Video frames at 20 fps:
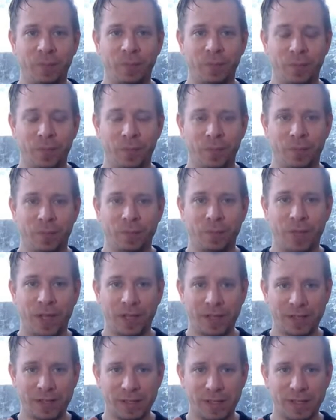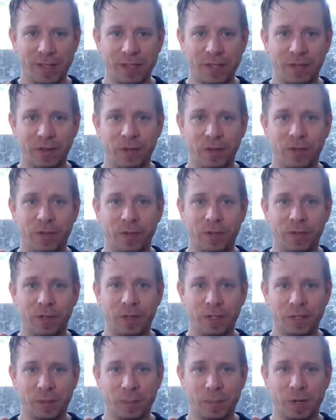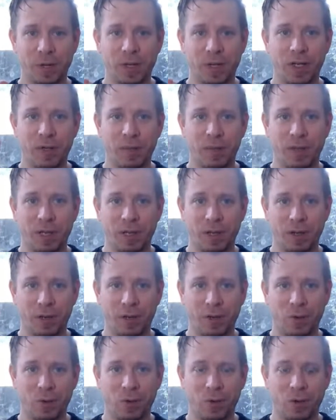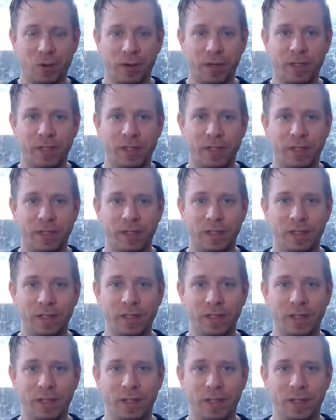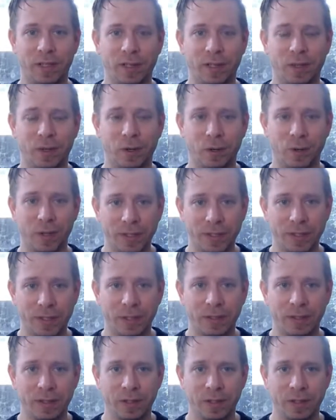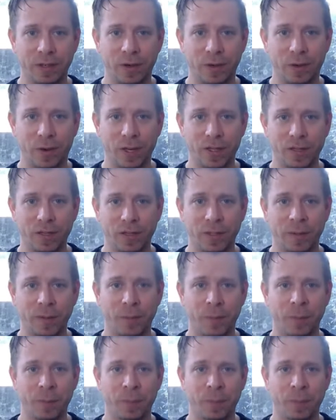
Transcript: that sense of the spine being oriented to the horizon,